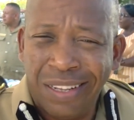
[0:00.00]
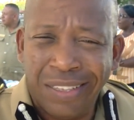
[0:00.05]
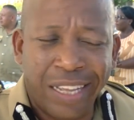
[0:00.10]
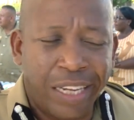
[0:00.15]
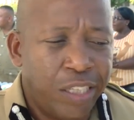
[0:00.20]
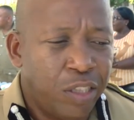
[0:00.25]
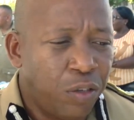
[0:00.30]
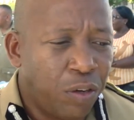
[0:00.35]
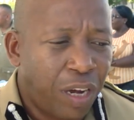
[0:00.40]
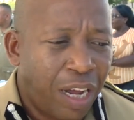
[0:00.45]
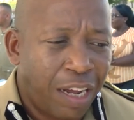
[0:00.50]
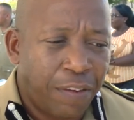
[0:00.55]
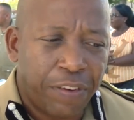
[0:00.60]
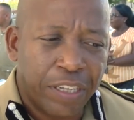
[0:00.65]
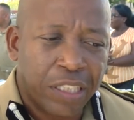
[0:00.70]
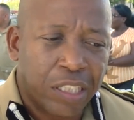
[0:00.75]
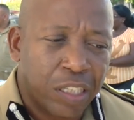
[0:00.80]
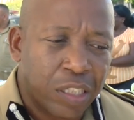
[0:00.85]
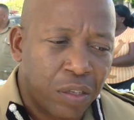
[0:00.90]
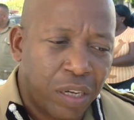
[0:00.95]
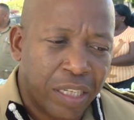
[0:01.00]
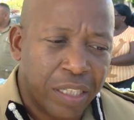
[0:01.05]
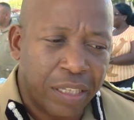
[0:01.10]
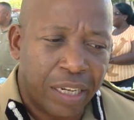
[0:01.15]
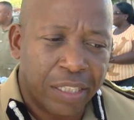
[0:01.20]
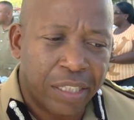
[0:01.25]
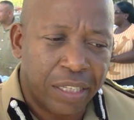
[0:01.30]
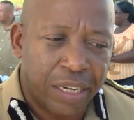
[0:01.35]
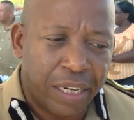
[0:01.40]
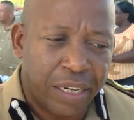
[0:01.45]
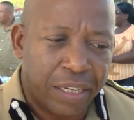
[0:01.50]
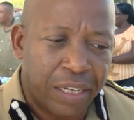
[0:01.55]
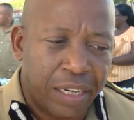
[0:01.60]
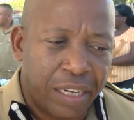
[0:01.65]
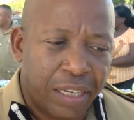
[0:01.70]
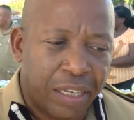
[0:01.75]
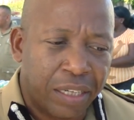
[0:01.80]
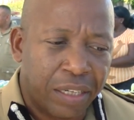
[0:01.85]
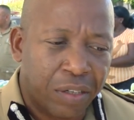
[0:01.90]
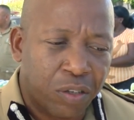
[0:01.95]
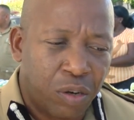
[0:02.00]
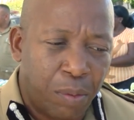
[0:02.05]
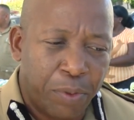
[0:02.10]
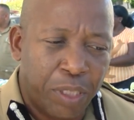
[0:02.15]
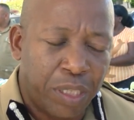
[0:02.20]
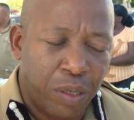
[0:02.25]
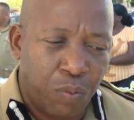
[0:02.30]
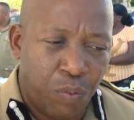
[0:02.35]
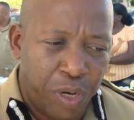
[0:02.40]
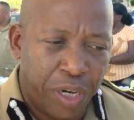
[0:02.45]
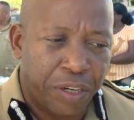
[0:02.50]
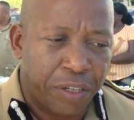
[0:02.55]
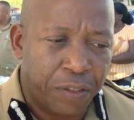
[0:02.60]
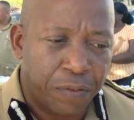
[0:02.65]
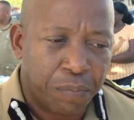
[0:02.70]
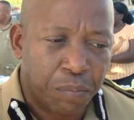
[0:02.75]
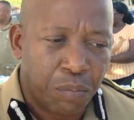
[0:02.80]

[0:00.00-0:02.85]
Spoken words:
then you have a community where